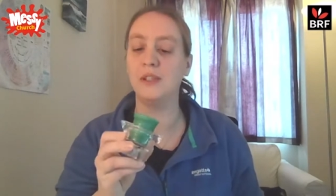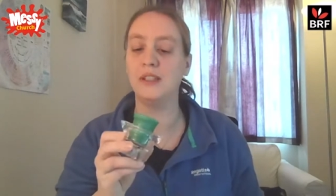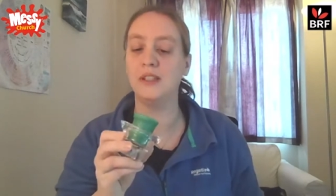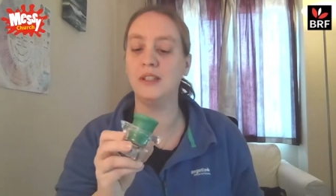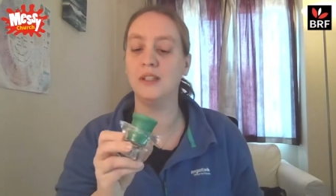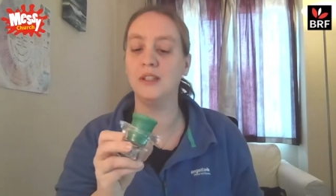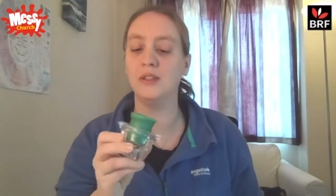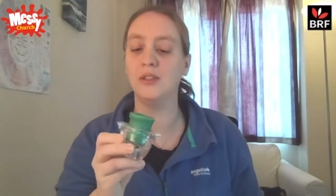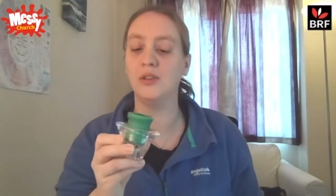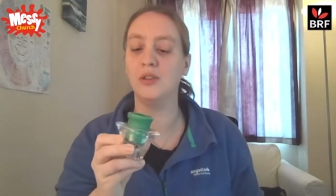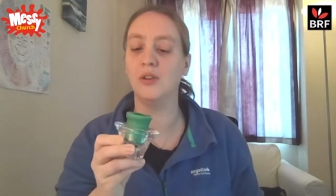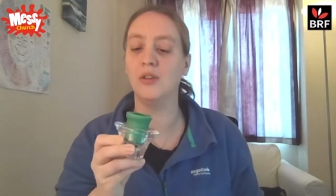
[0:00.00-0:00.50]

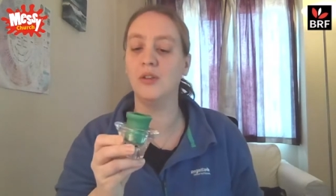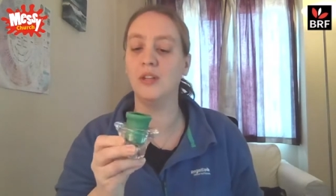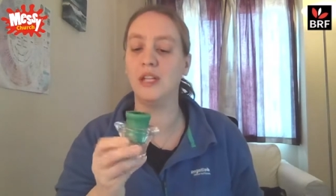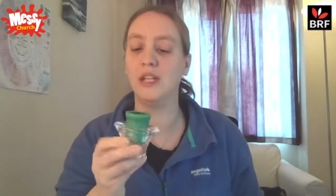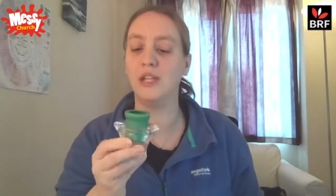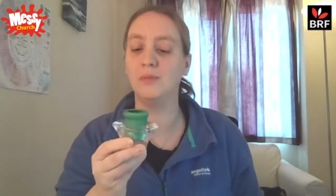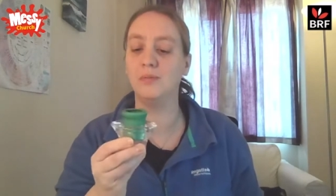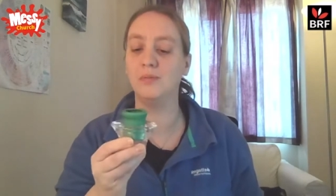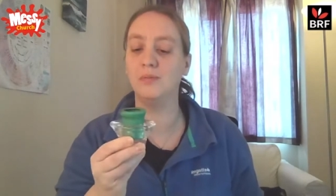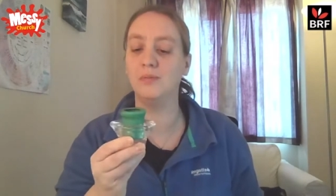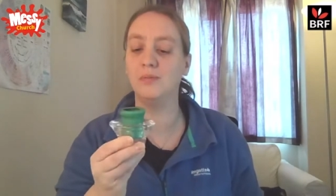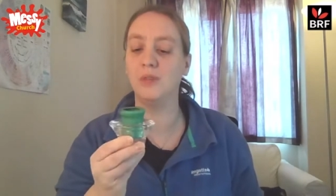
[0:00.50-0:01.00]
not
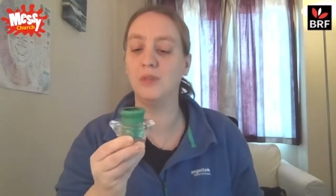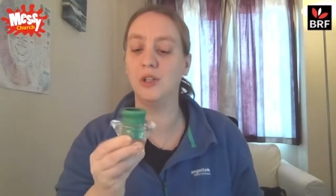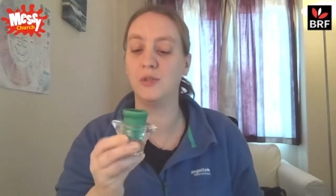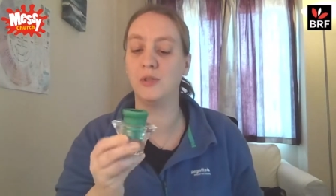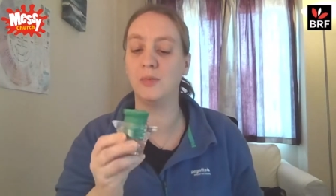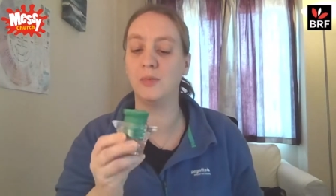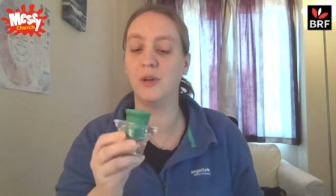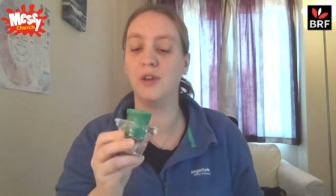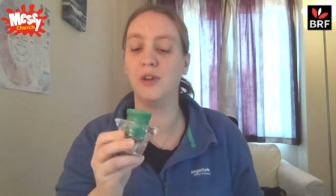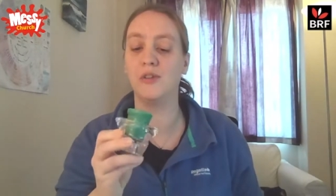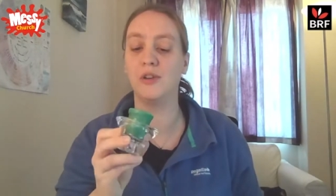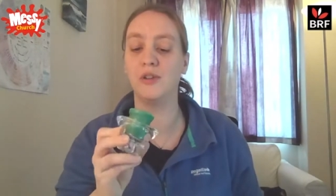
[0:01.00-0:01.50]
least as
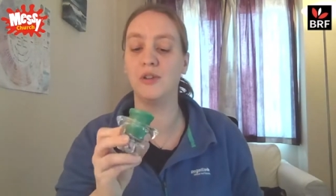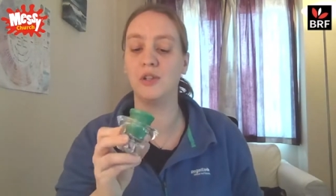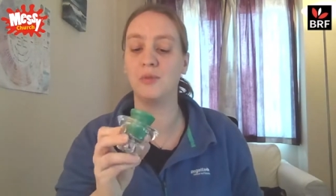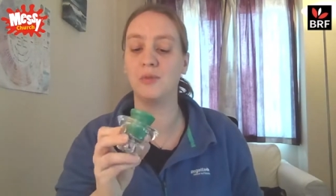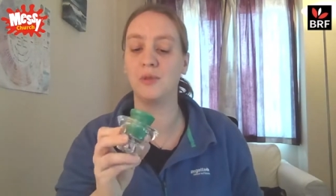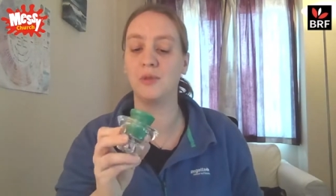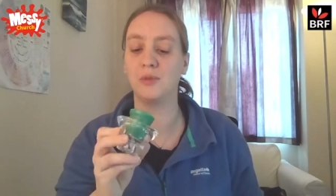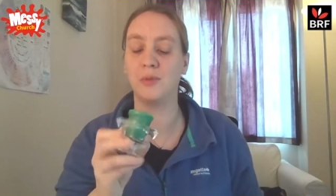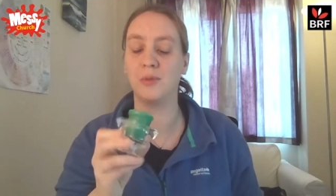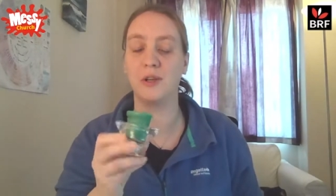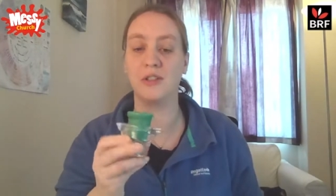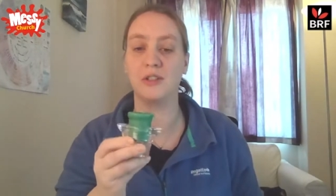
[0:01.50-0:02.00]
part of a
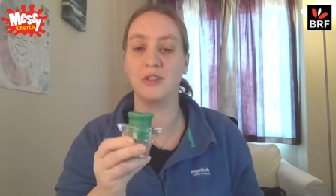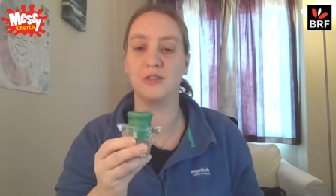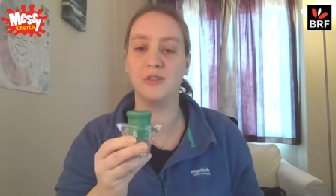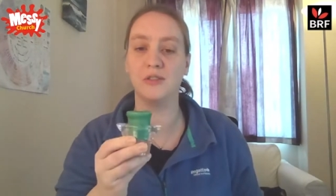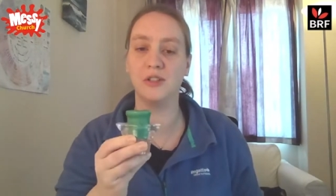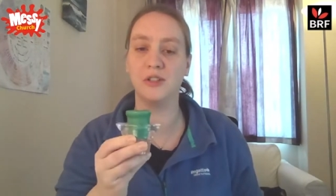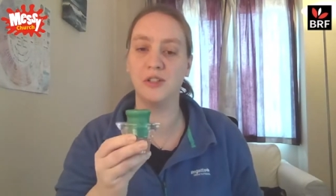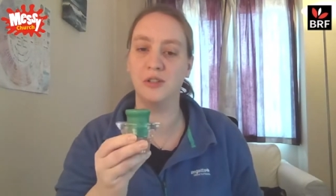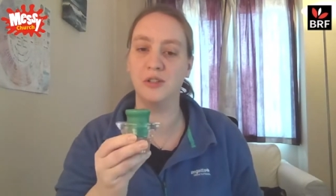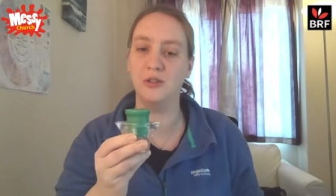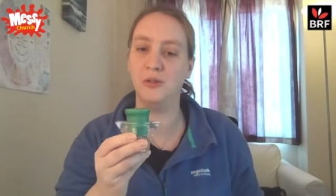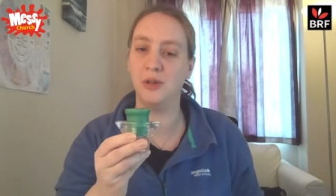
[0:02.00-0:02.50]
Christmas present
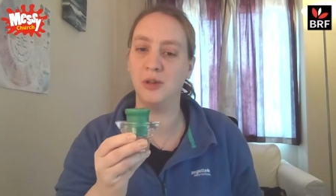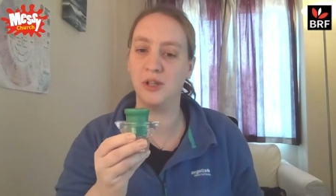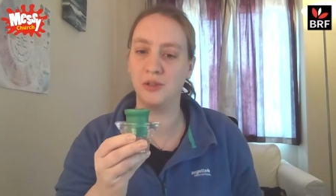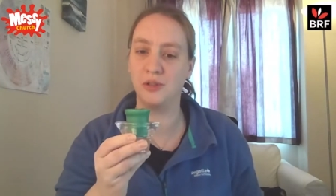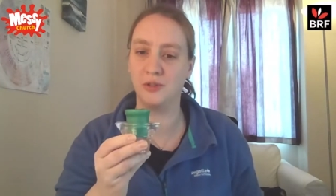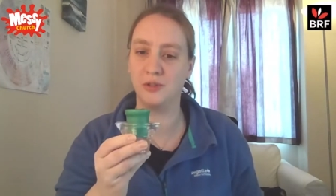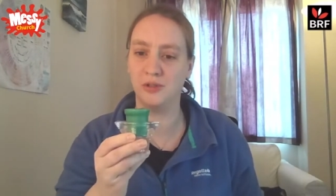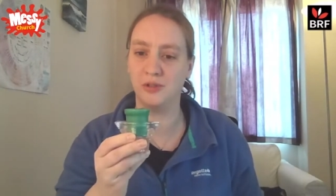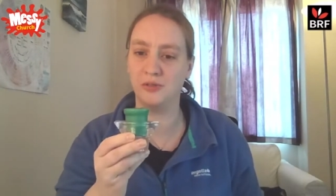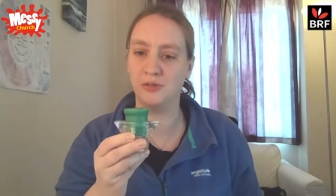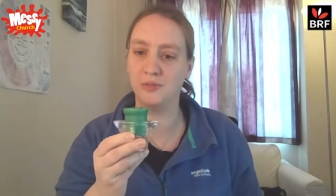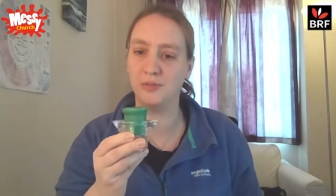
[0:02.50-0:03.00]
to uh,
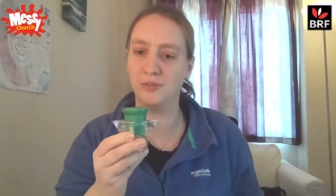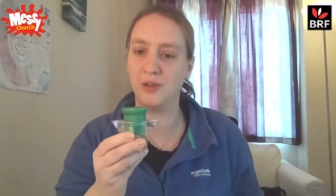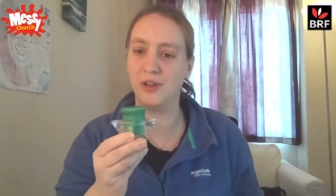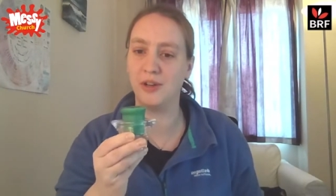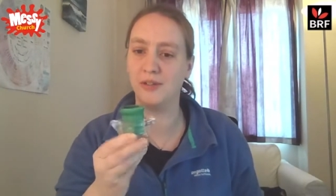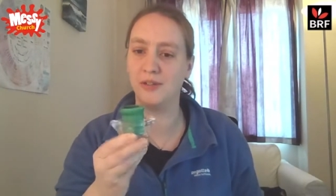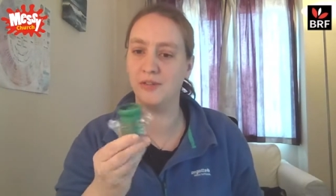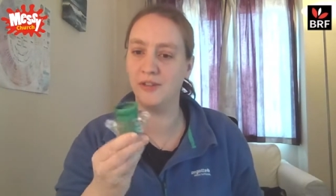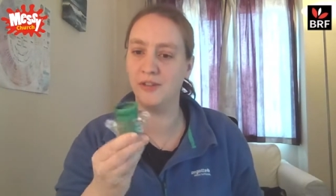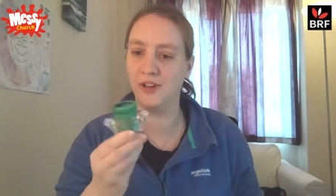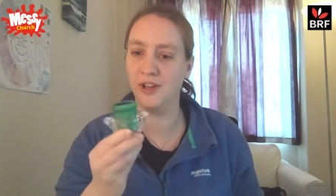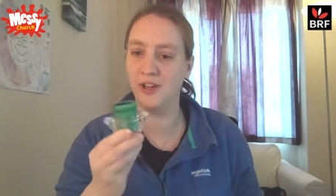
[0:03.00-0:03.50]
sort of bring
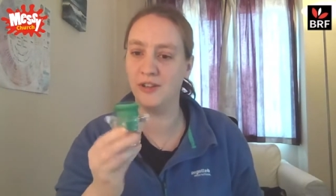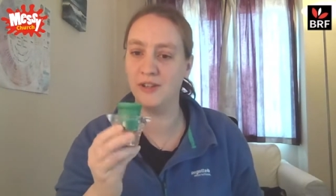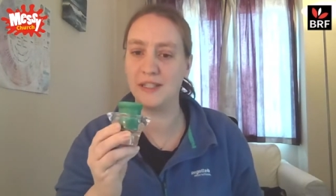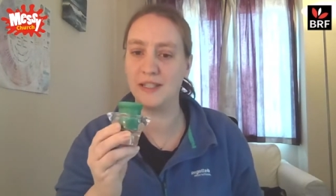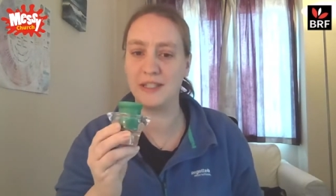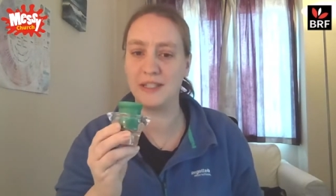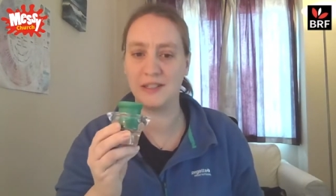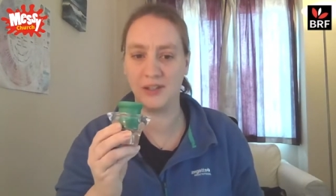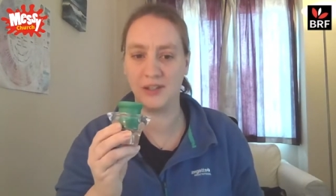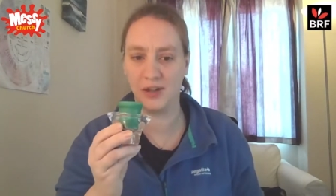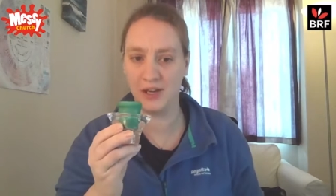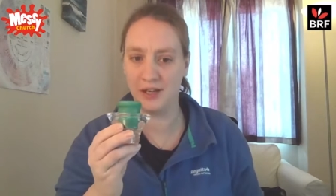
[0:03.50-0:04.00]
fire
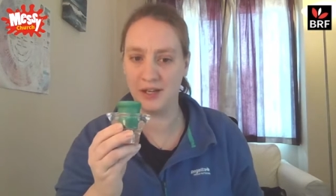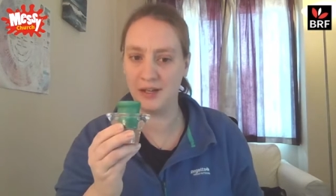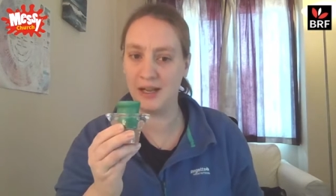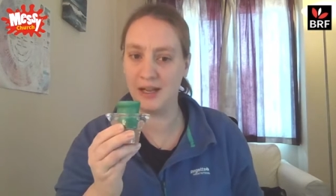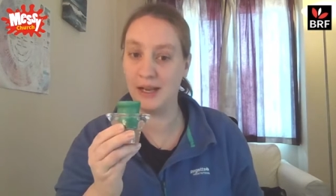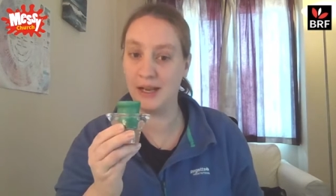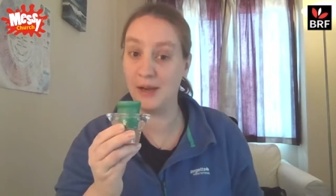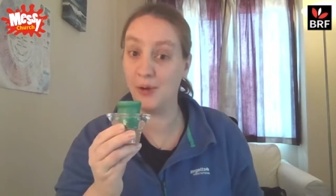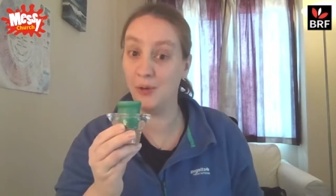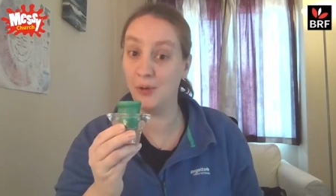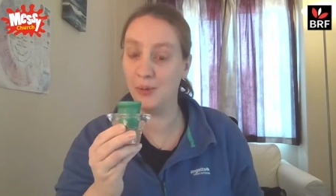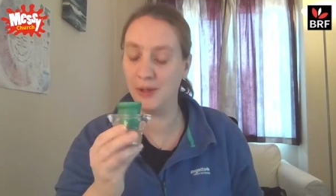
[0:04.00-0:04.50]
inside a
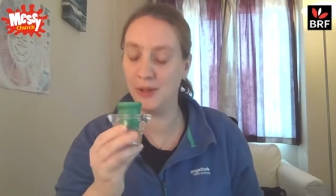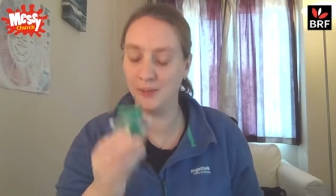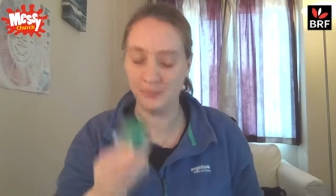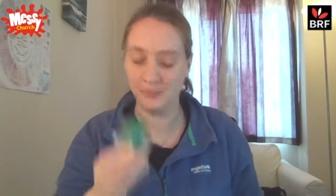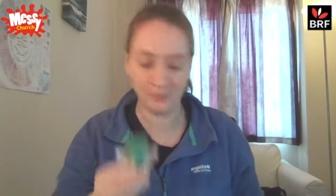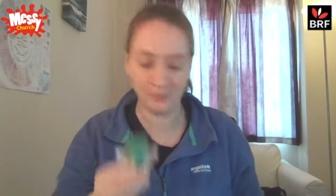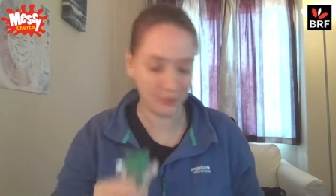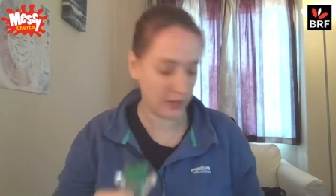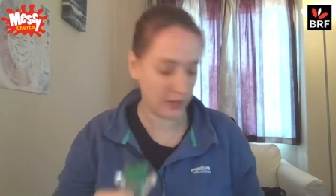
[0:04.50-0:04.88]
little bit.